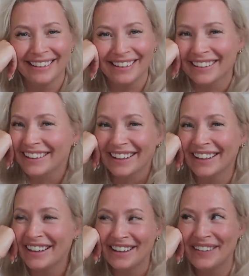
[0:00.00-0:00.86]
Like,
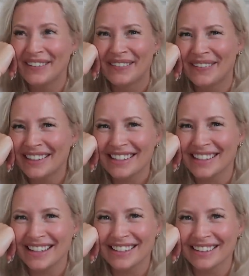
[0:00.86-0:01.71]
why do
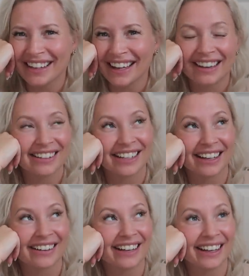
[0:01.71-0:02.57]
they do that? I don't know.